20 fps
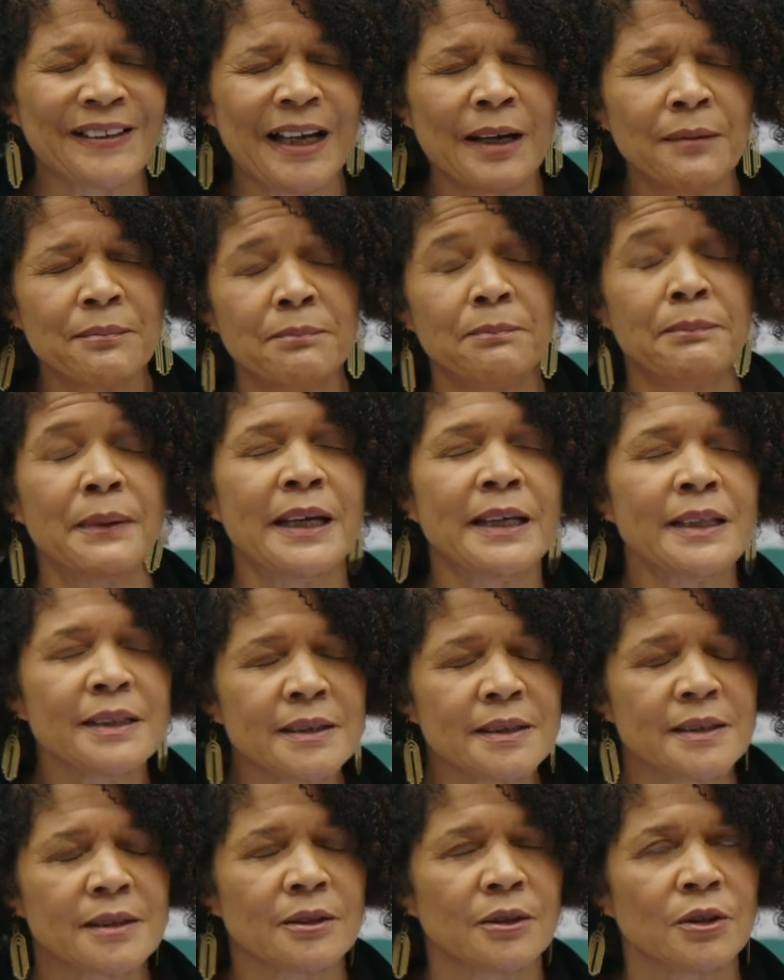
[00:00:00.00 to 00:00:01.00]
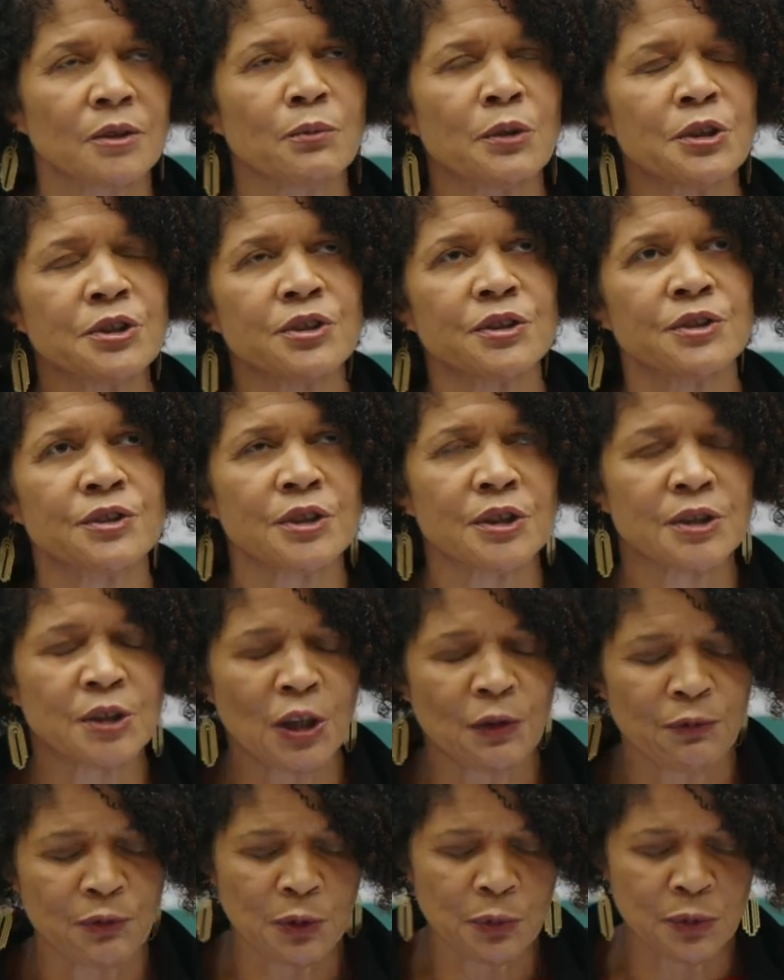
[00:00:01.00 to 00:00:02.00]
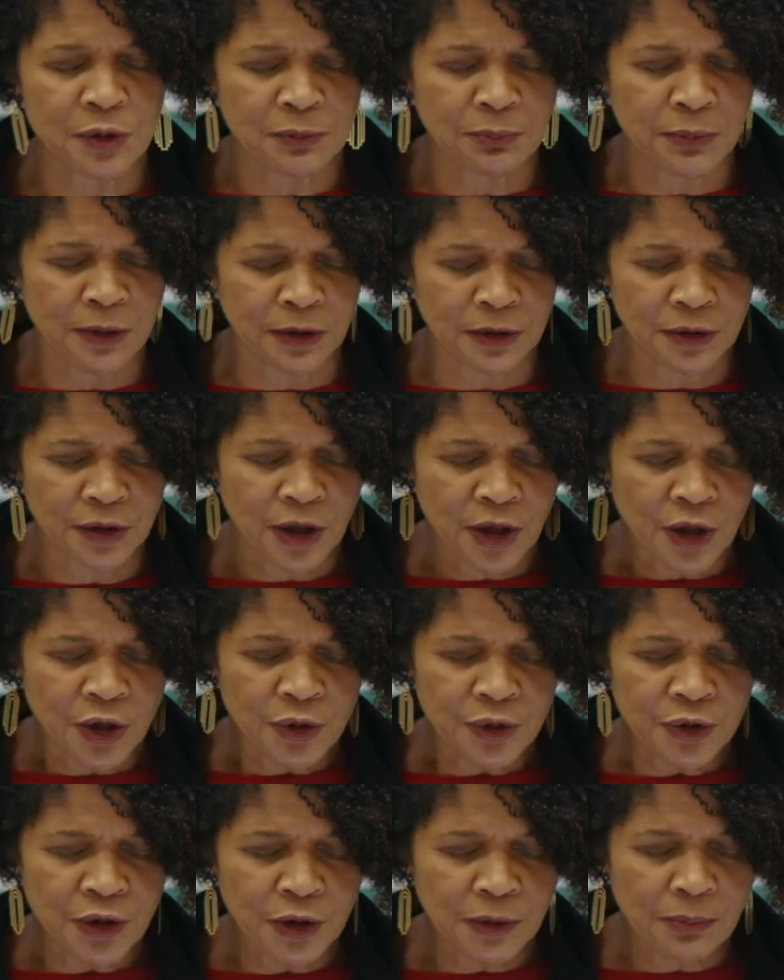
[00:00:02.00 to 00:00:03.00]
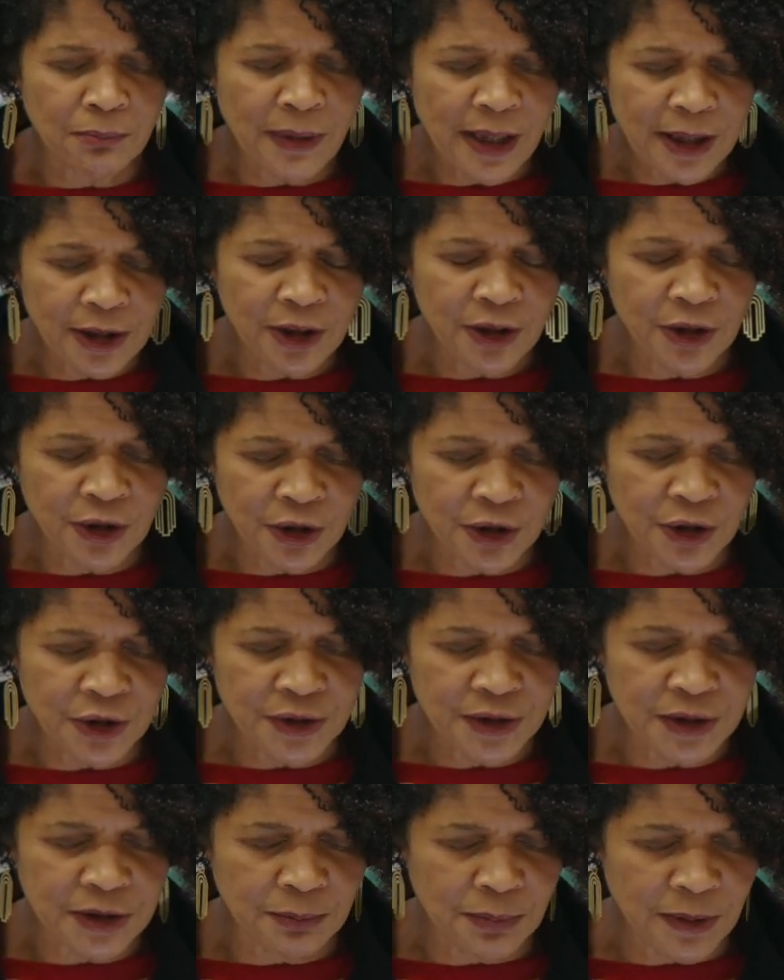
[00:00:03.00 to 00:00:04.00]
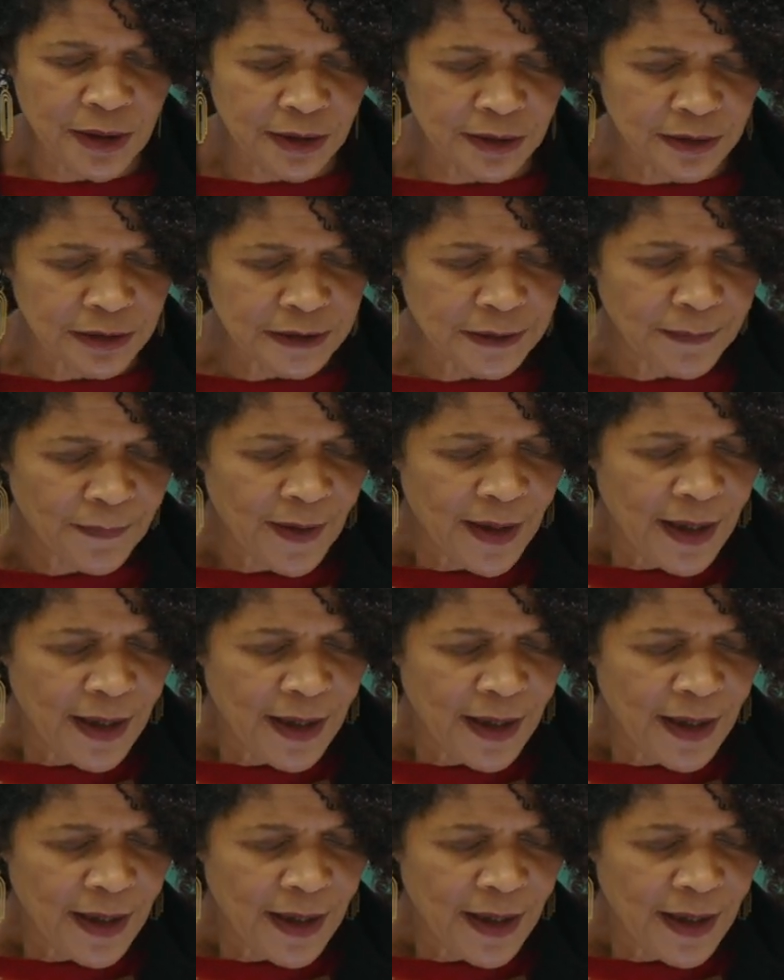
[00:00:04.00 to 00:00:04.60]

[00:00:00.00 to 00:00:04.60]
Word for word: That base on which this discovery was built took many years to build.